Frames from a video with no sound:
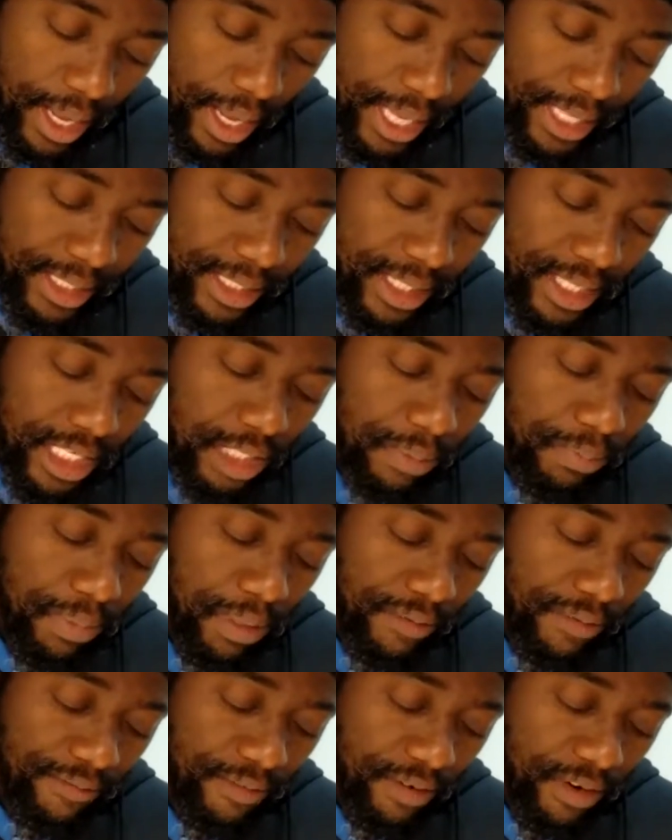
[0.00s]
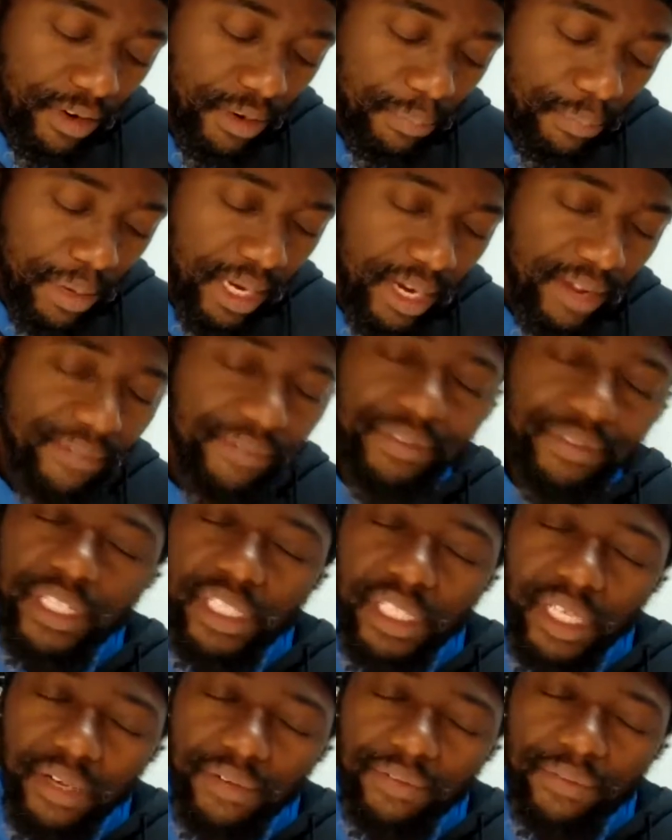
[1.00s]
Has this been very
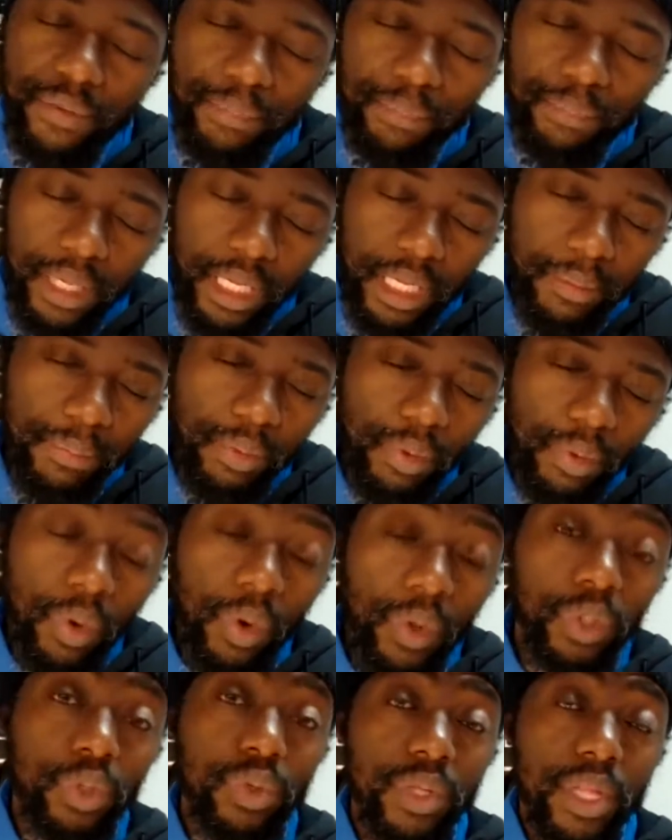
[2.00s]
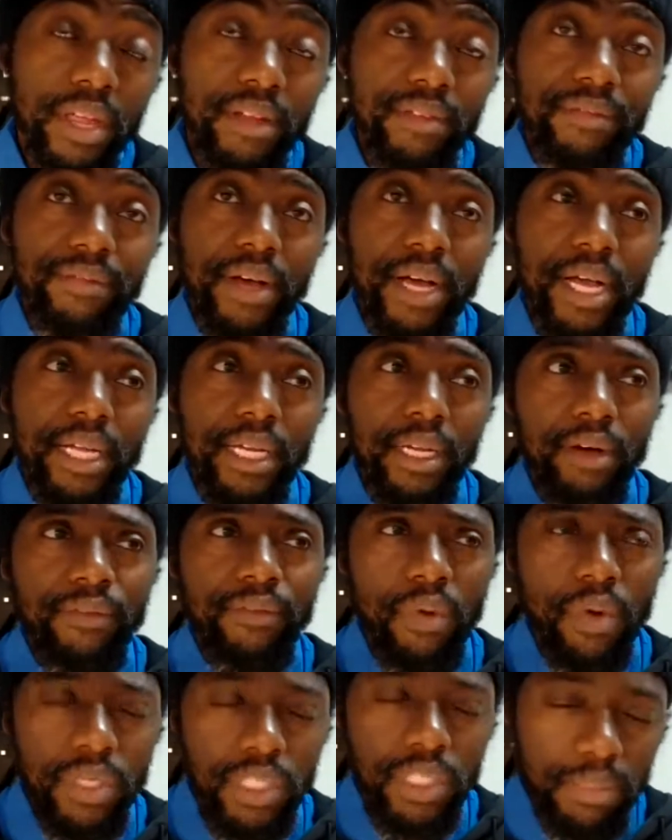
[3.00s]
beneficial for people, or do they find? Of
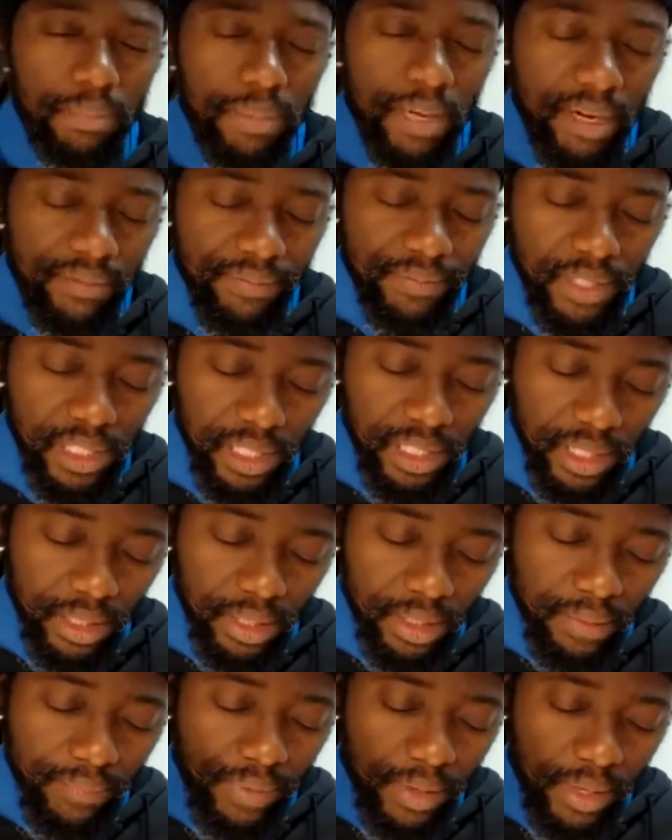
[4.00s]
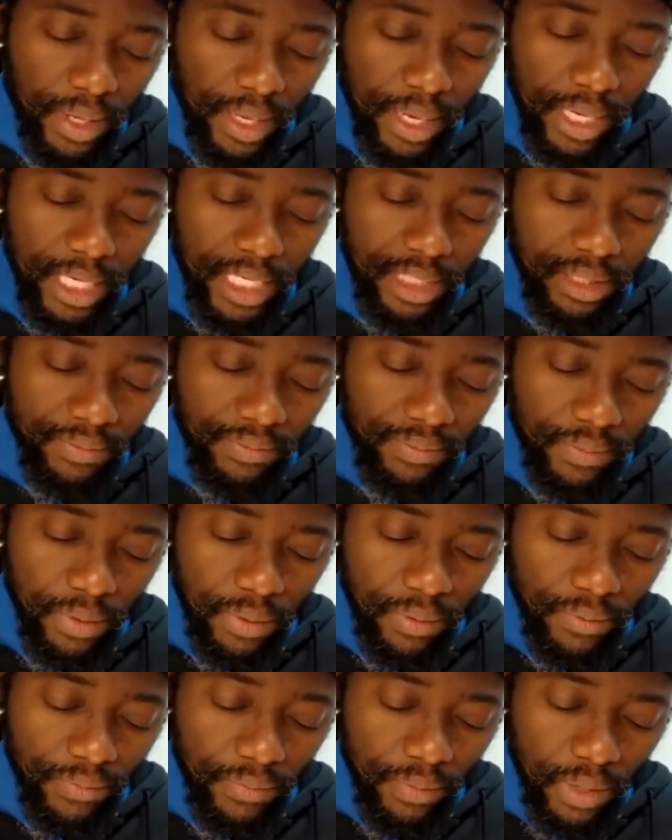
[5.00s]
course, it's beneficial. I guess
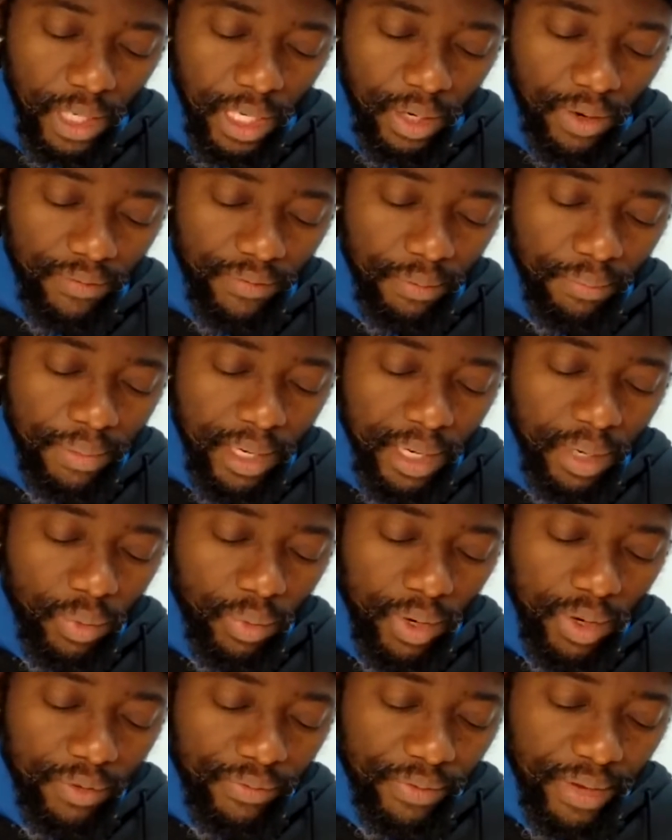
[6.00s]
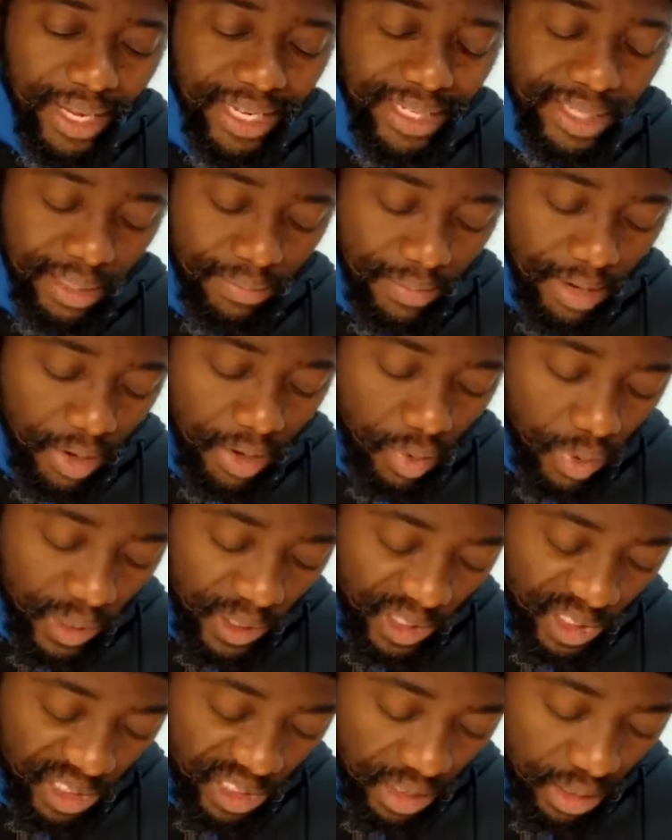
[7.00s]
for lack of a better way of asking my
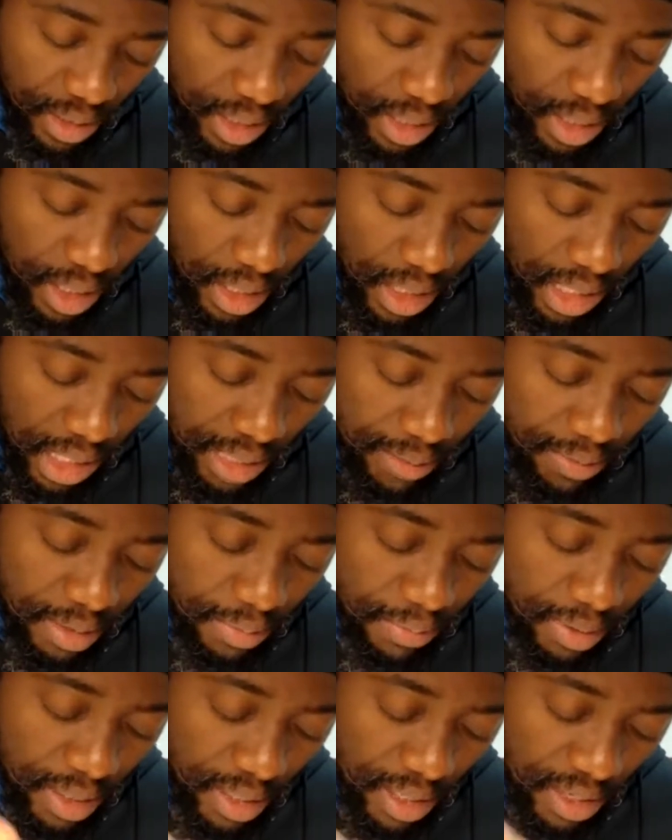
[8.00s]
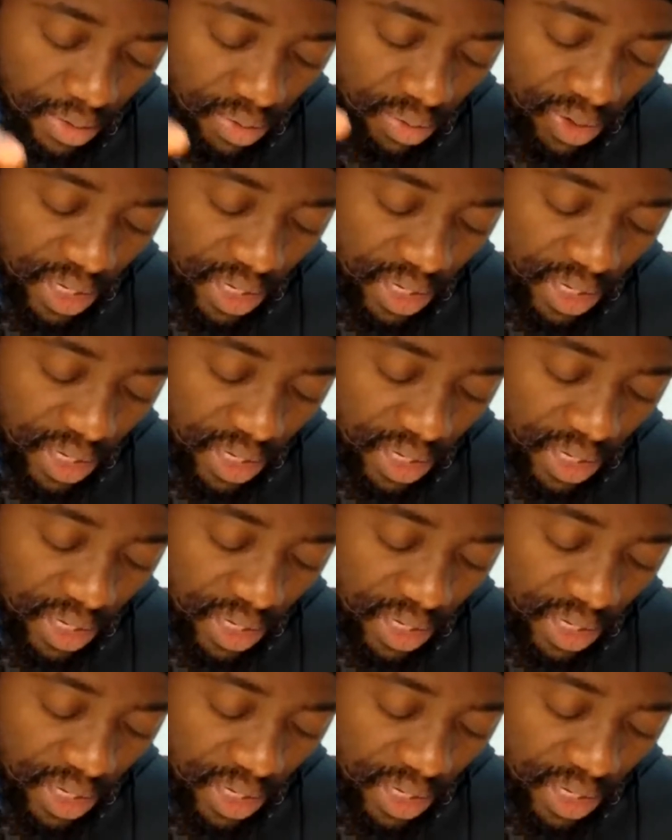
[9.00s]
question, let me